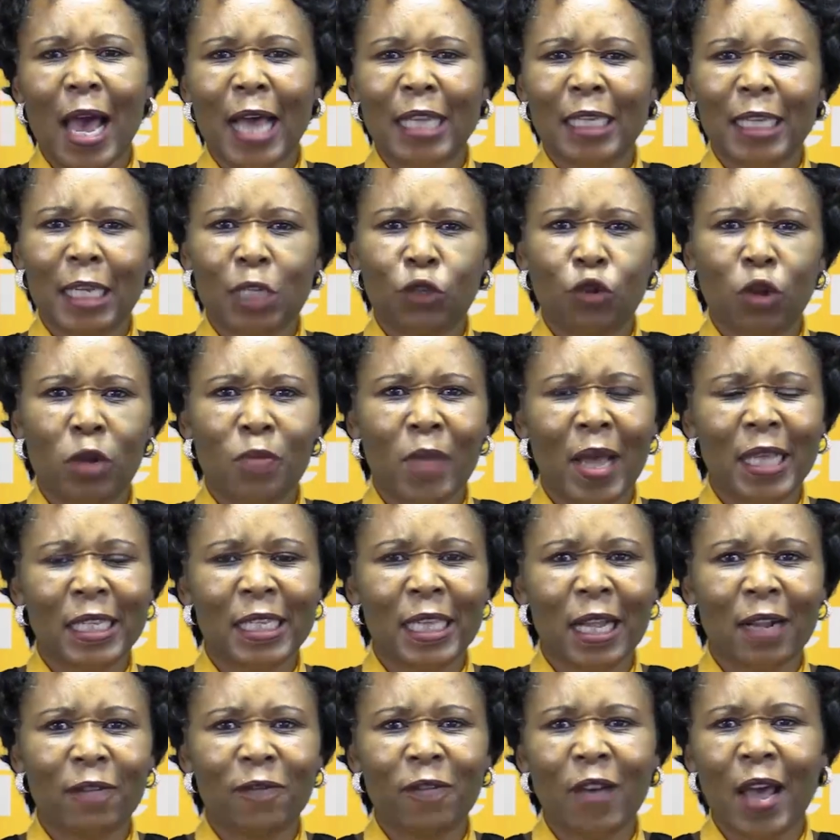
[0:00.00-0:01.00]
I just told
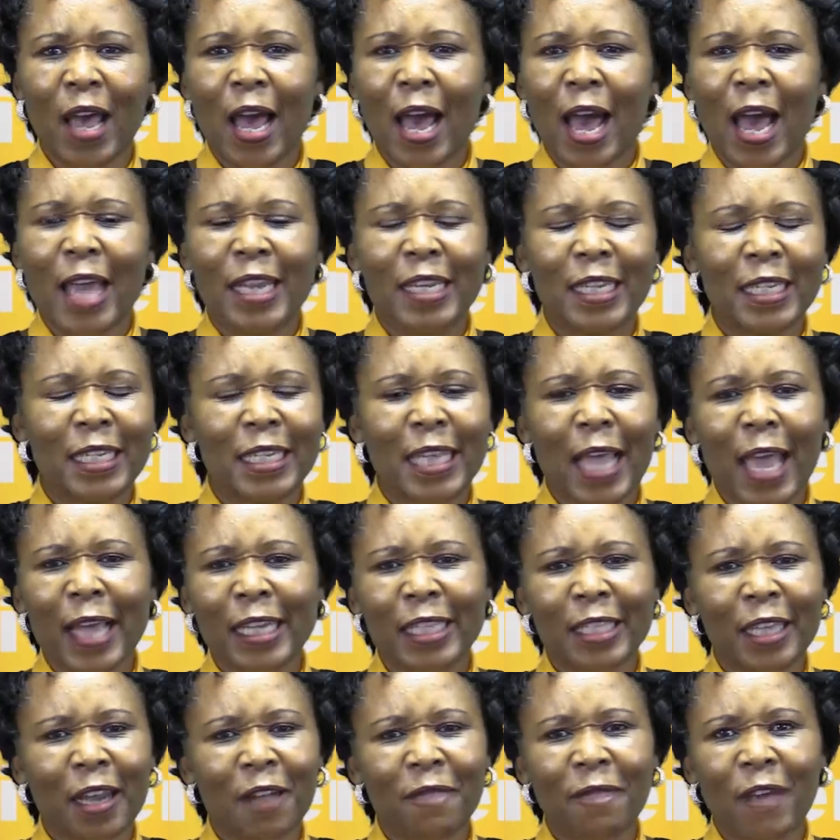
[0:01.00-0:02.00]
myself I need
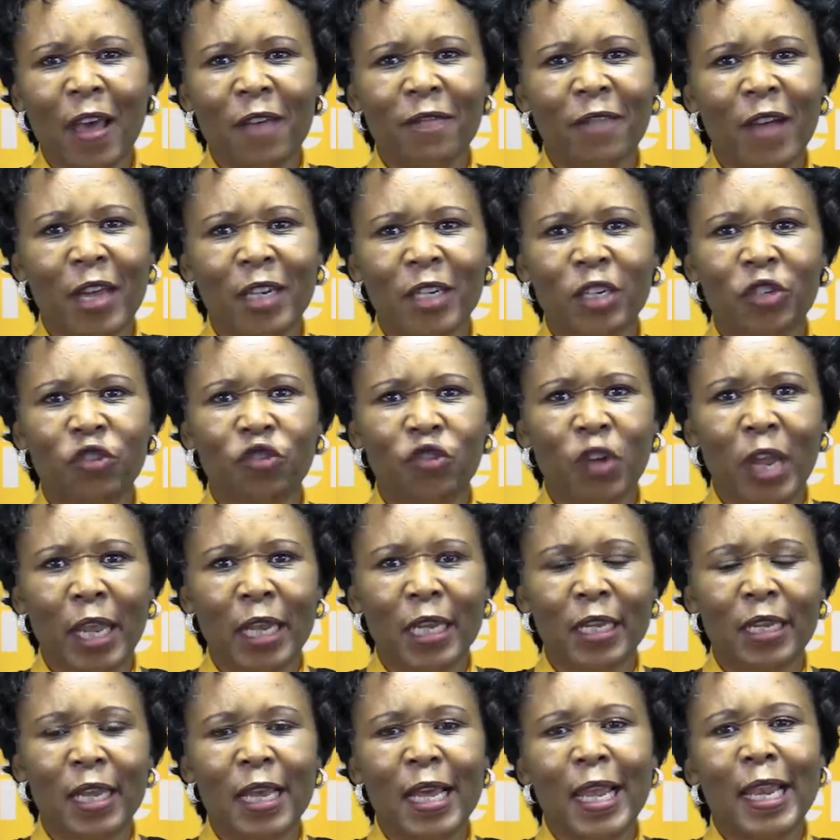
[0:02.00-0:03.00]
extra 500
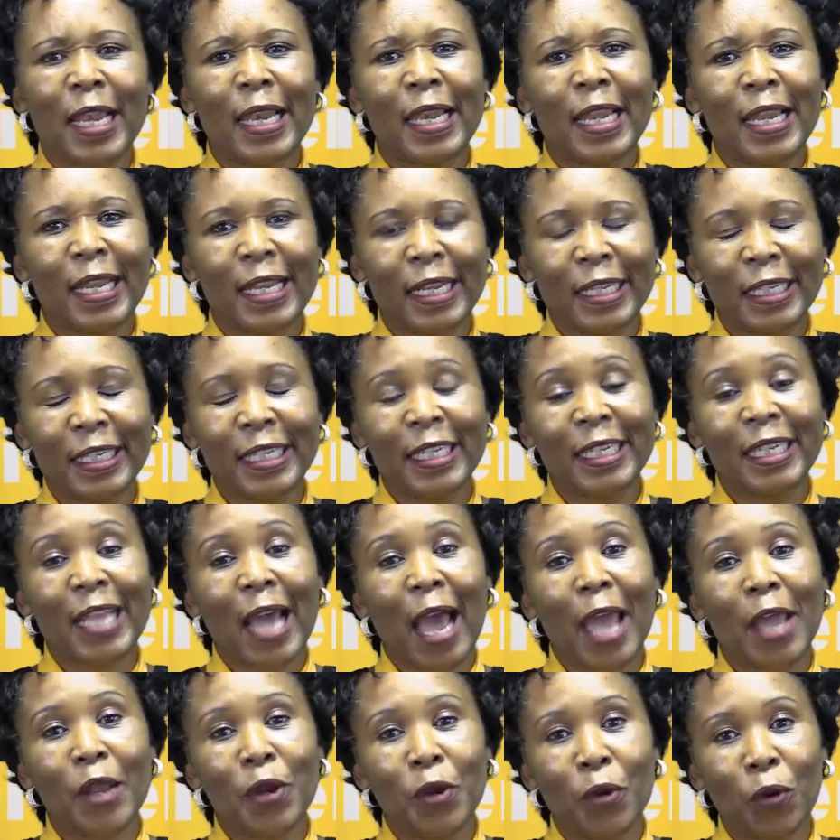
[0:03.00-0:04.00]
rand. Little did
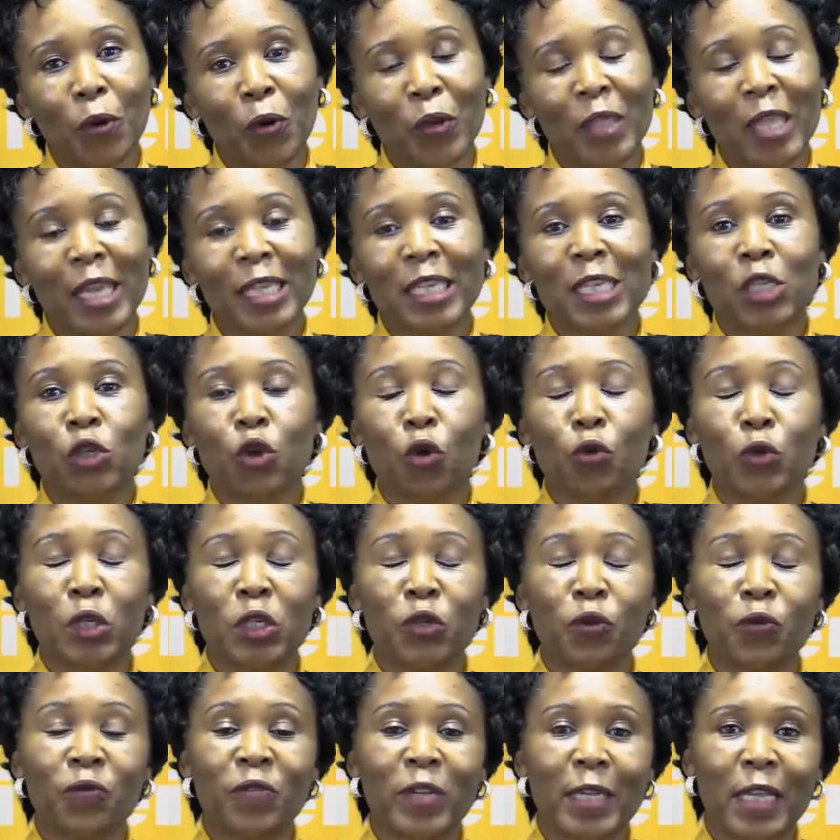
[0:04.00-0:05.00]
I know that it's going
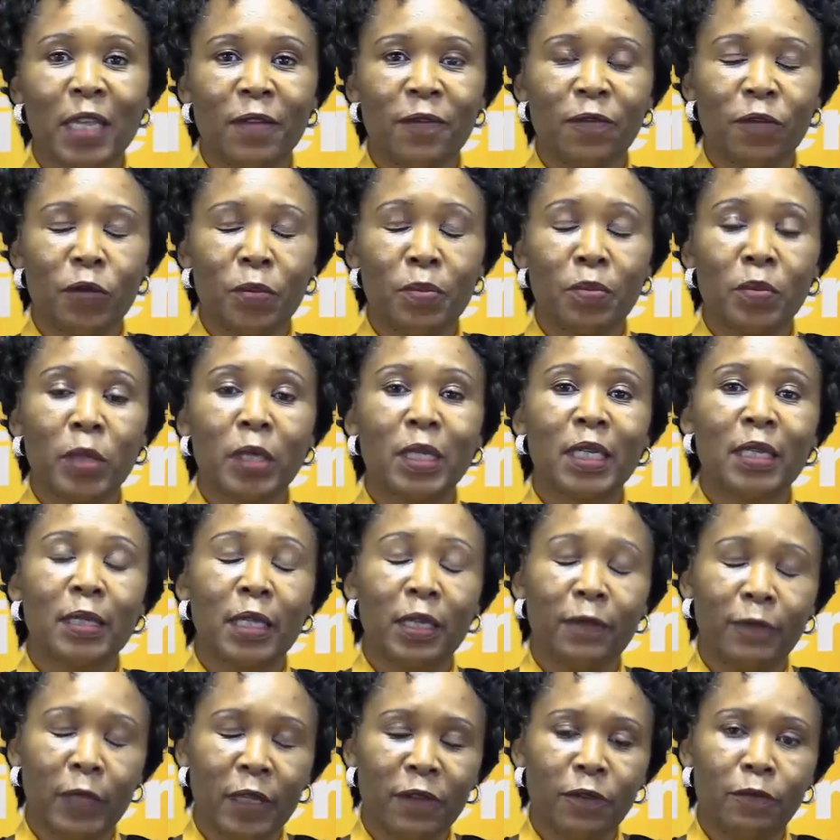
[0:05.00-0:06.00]
to give, him,
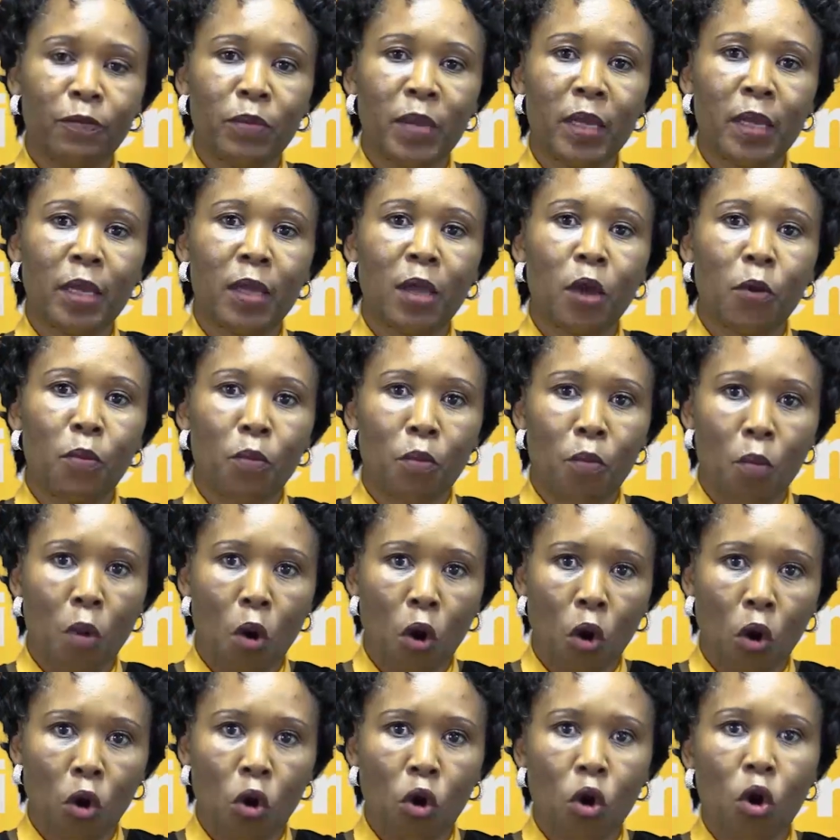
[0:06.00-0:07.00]
give me
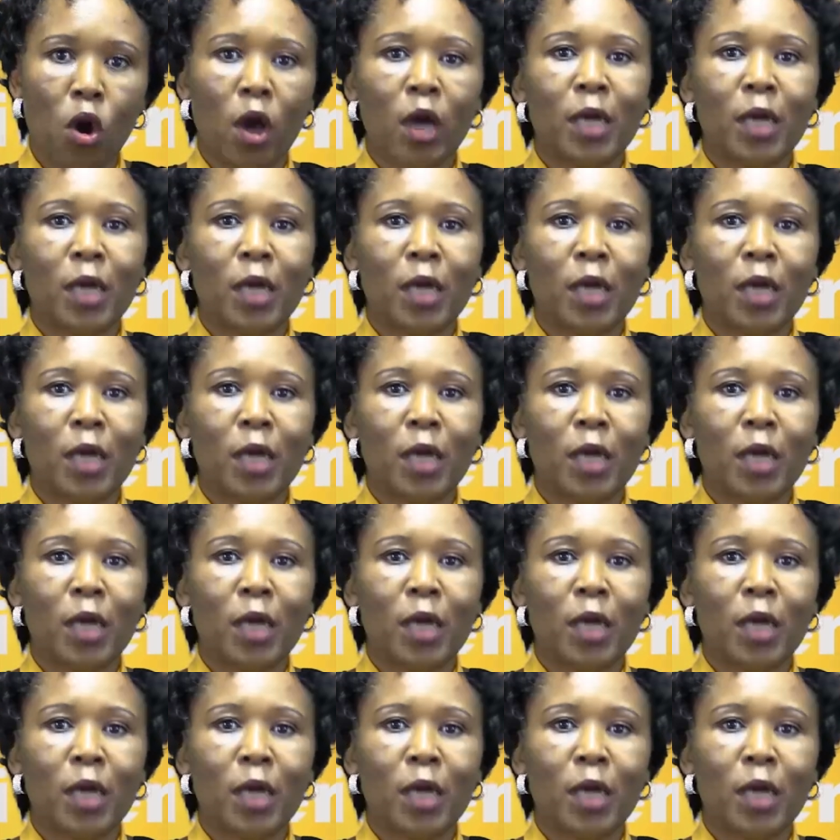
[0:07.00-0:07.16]
more.